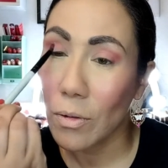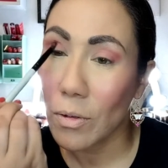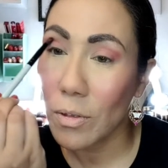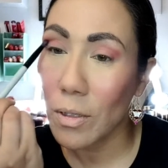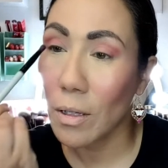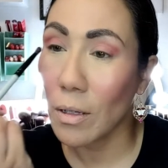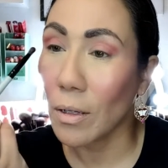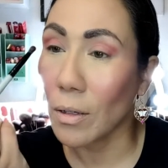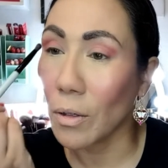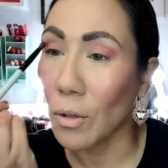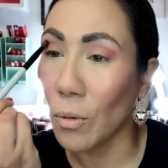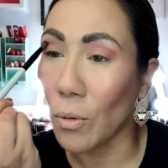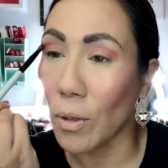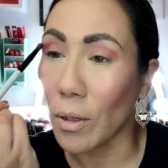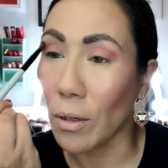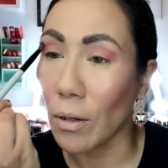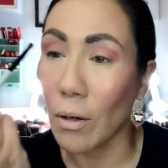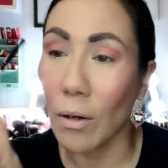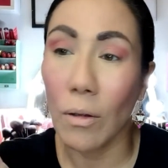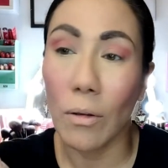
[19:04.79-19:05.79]
It's not like
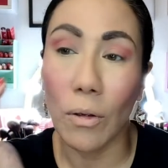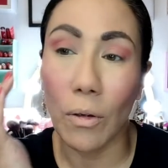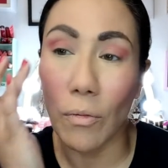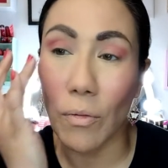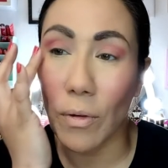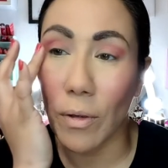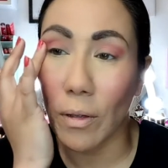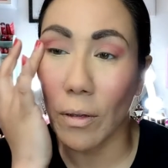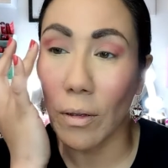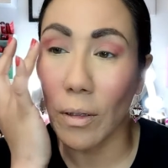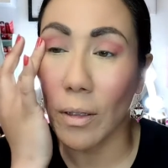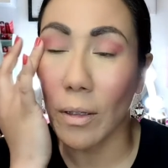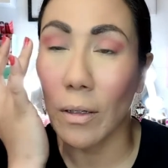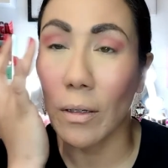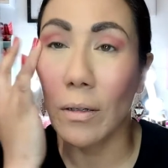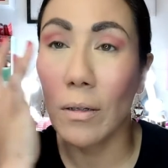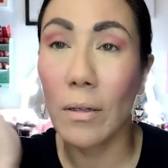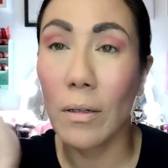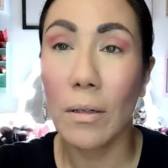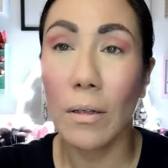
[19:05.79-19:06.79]
going all over the
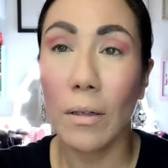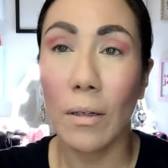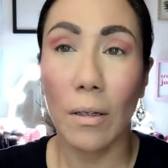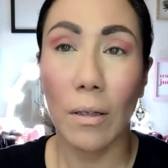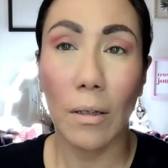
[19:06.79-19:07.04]
lid.